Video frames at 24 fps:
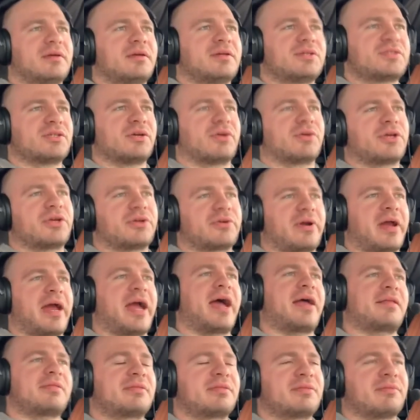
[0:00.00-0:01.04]
So you're
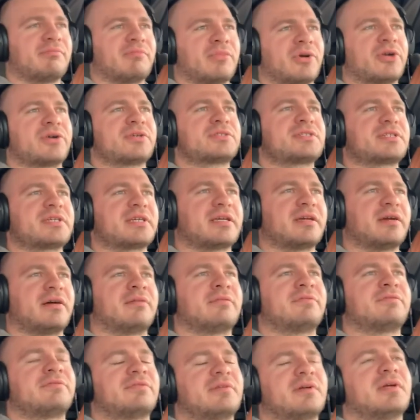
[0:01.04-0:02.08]
at the mercy
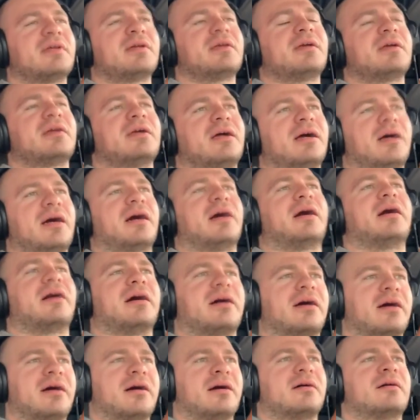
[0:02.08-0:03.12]
of
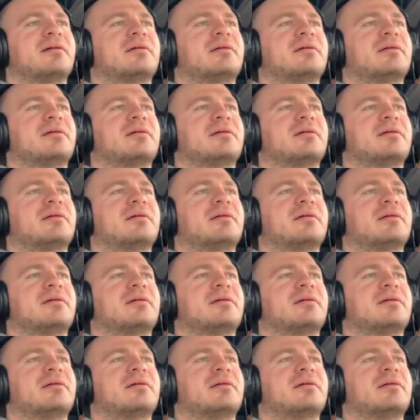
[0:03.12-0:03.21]
a